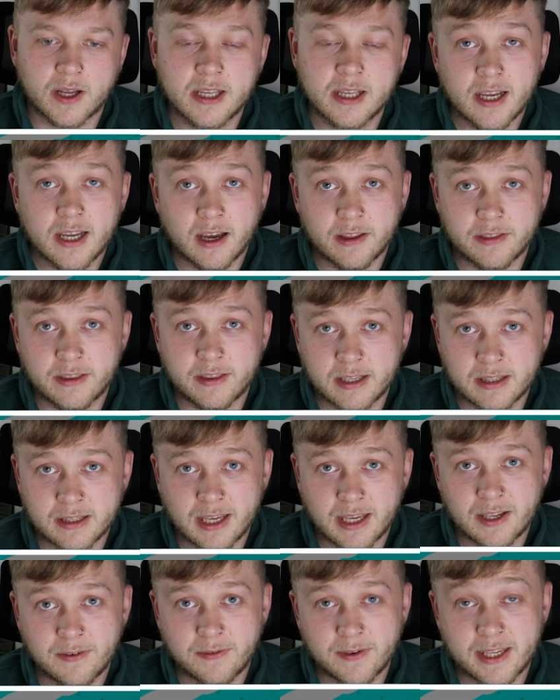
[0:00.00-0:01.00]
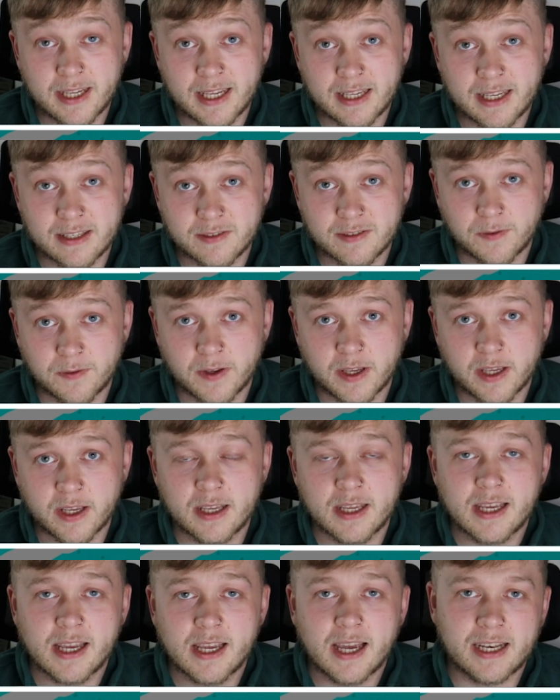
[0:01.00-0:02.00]
I think that if he is fit
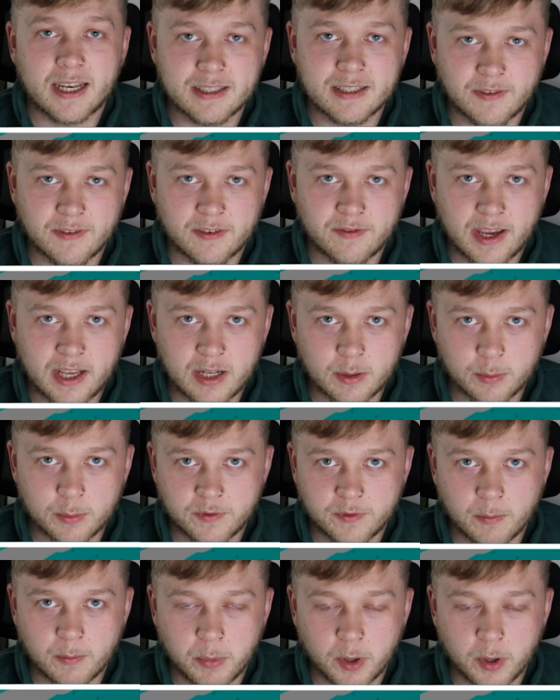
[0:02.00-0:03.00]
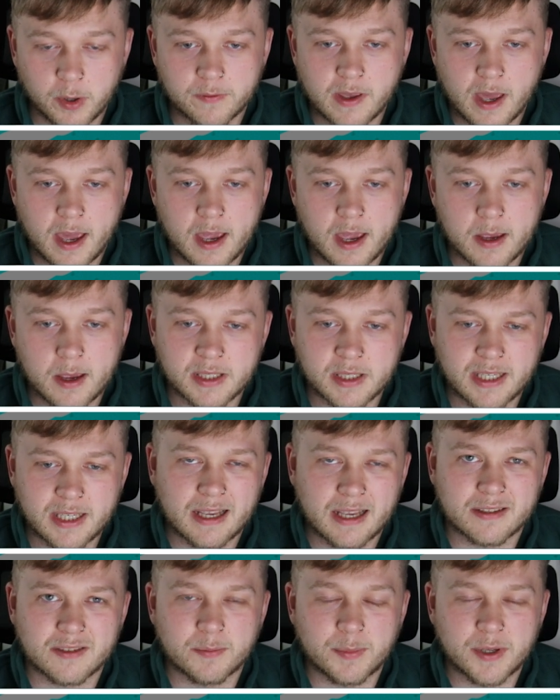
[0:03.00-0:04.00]
and is available for both games, he has to
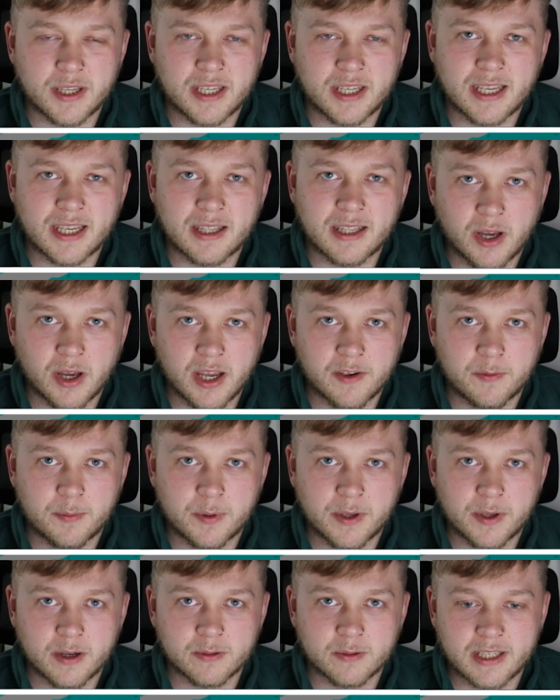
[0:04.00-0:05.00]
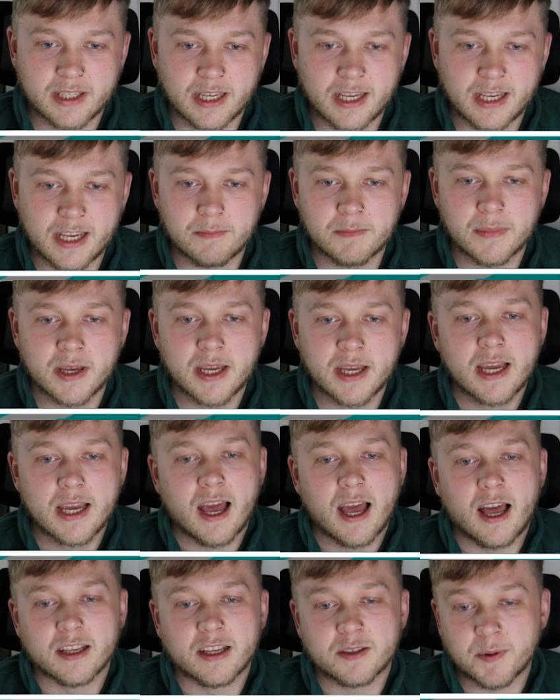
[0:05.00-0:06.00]
be in my FPL team,
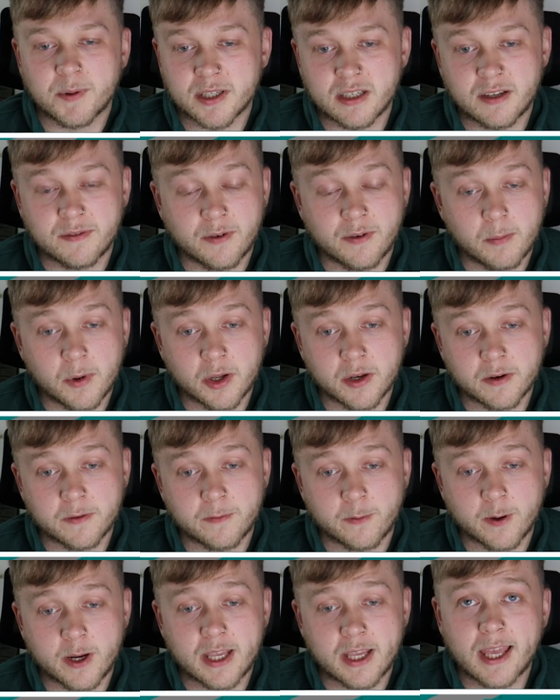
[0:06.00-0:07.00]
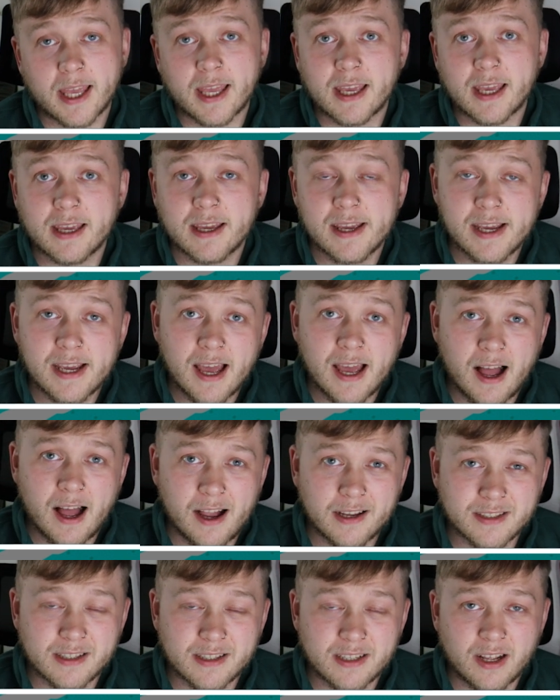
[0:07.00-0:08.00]
especially if I'm on a free hit.
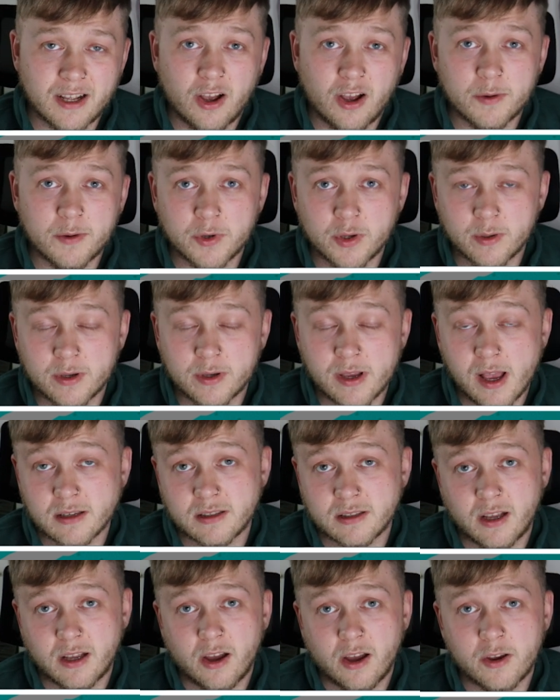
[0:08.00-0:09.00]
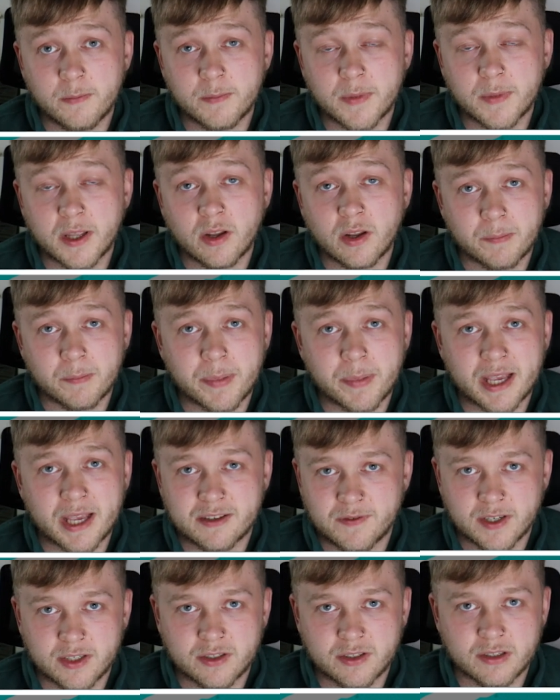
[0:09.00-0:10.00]
Arsenal at home, Newcastle at home, they're not the best
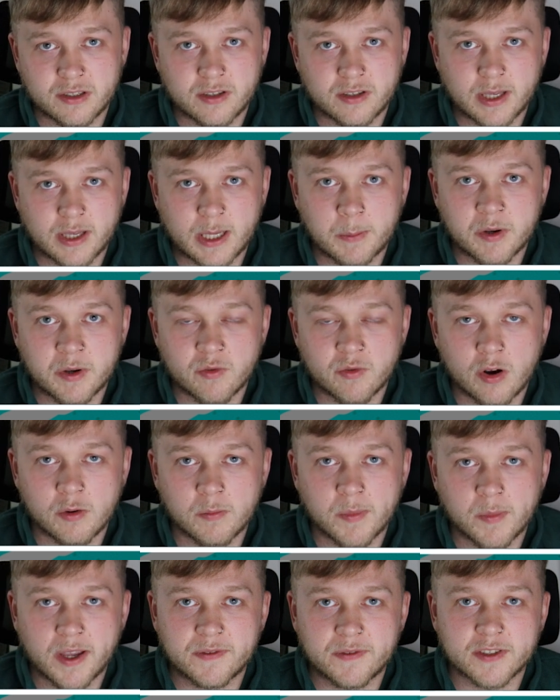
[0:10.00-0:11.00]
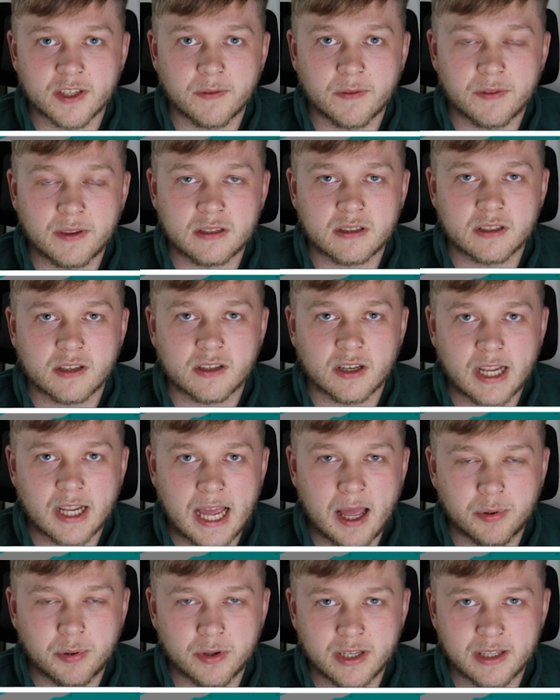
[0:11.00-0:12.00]
fixtures, don't get me wrong, but if something's going to happen
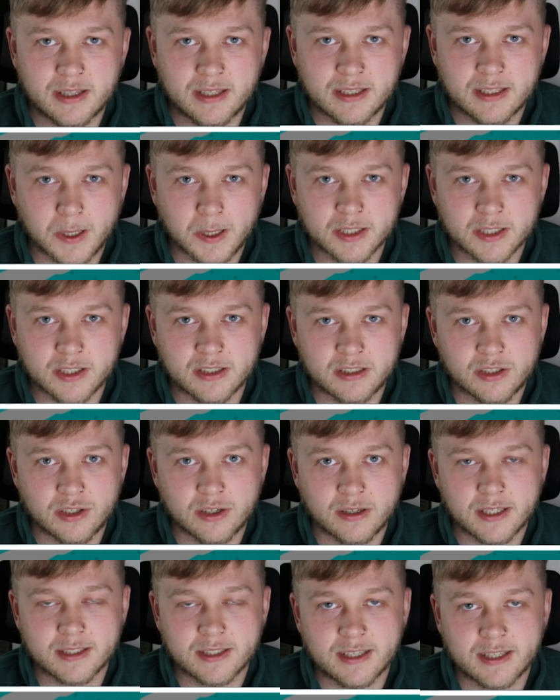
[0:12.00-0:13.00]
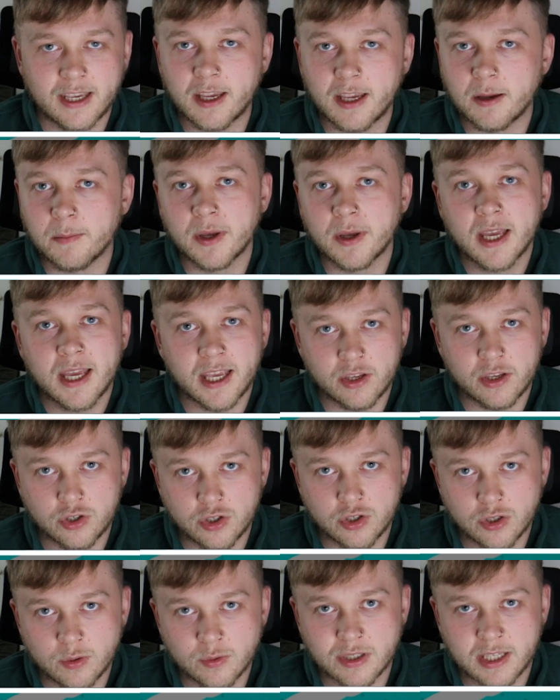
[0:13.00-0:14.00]
in this Manchester United team, it
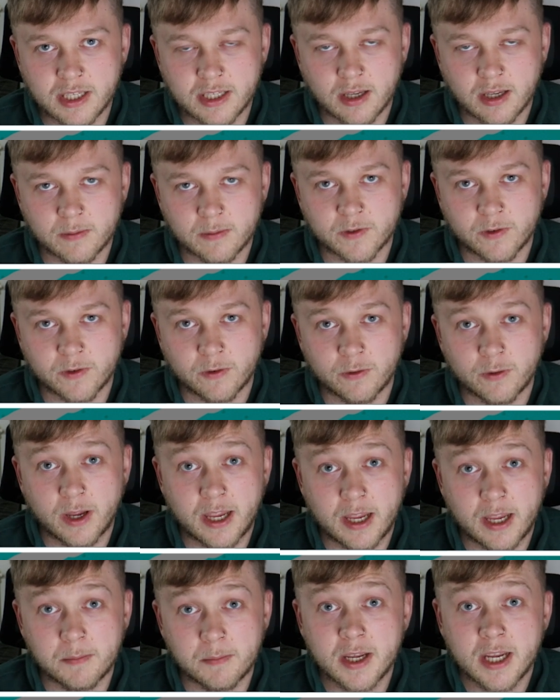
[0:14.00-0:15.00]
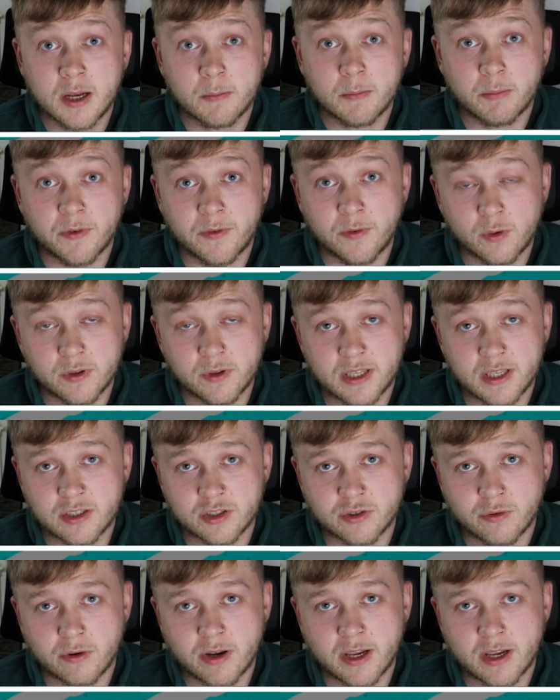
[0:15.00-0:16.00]
usually comes through him. Before the injury
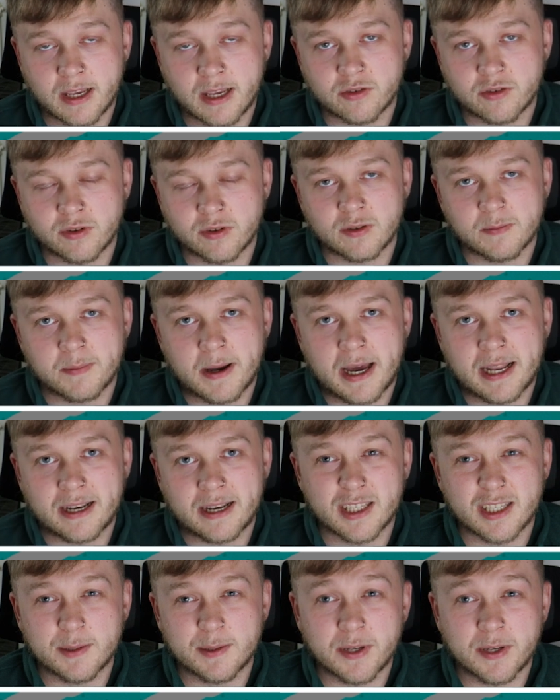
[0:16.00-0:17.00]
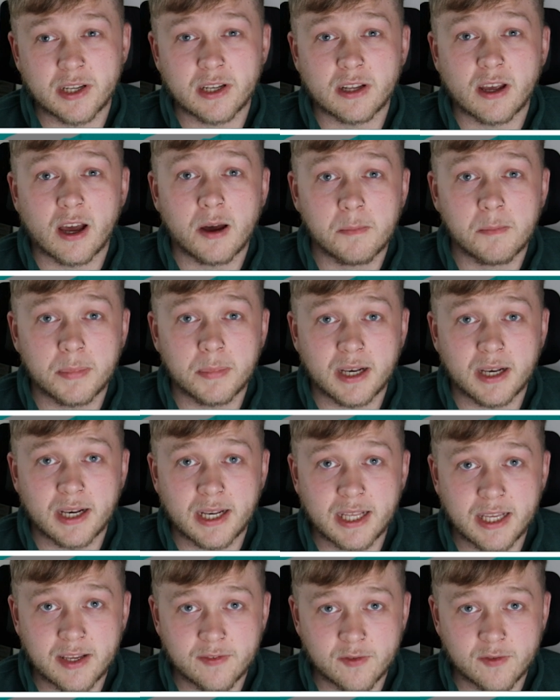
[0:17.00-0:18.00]
against Crystal Palace, he's been in
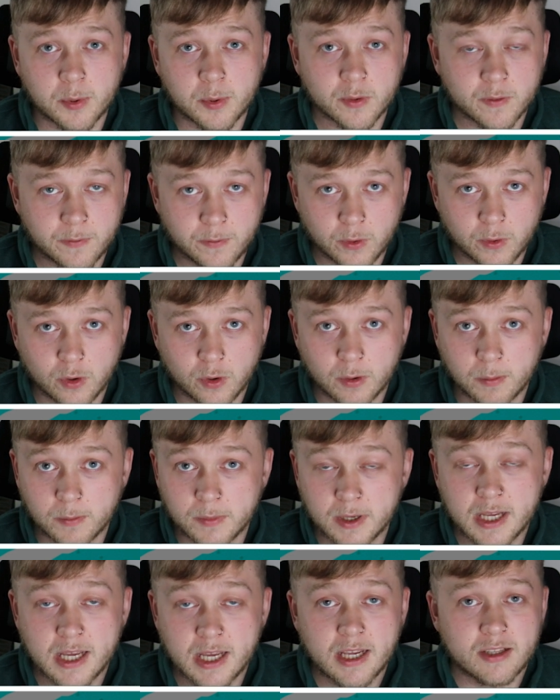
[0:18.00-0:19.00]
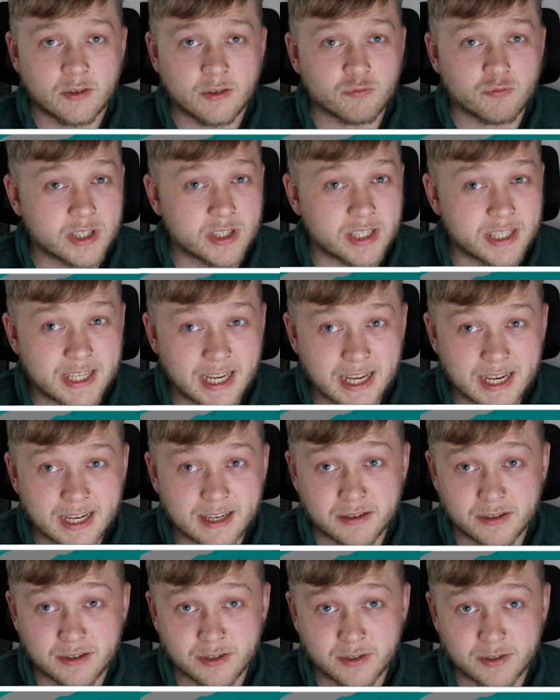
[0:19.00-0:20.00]
unbelievable form, ridiculous
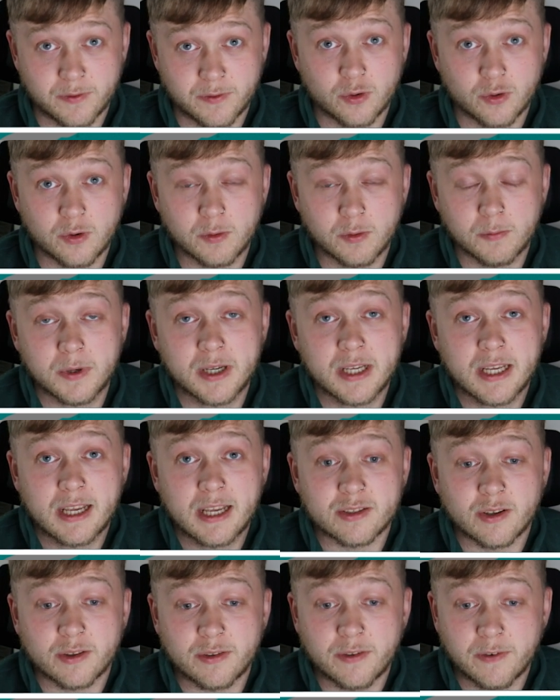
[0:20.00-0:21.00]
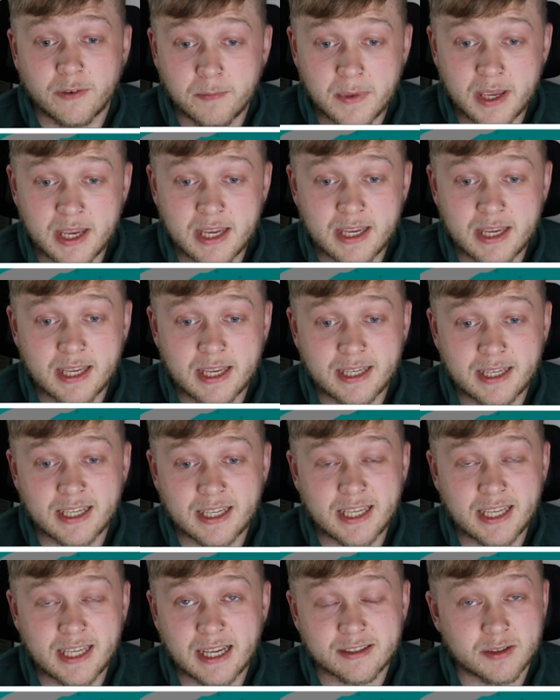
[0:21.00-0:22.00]
form. So for me, he
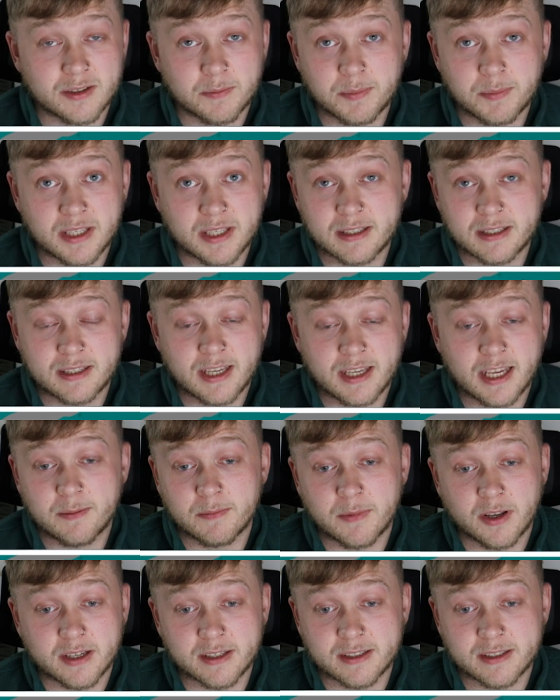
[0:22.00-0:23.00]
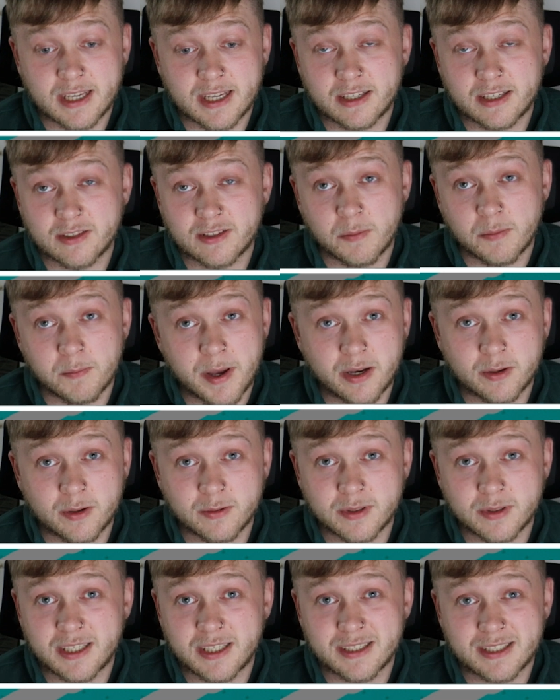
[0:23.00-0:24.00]
has to be in the team. Like I said, he's on
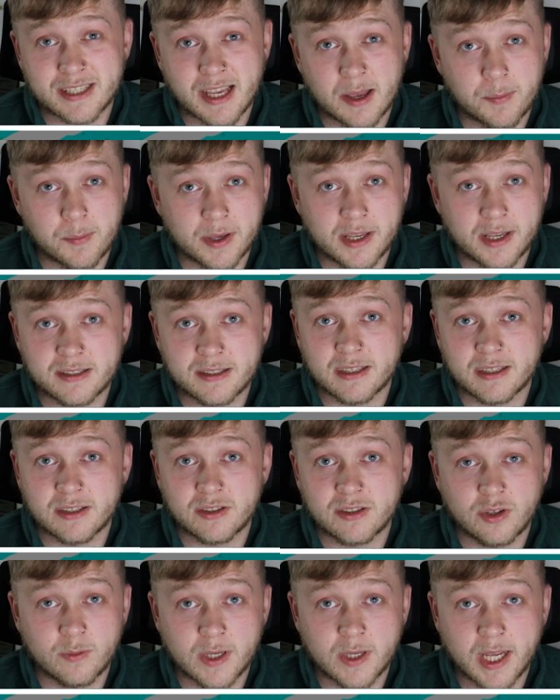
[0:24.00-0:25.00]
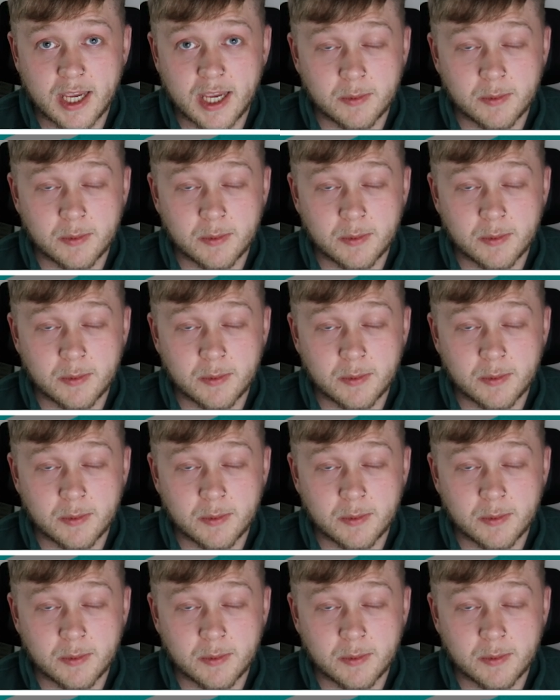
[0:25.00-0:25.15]
penalties, set pieces, you name it.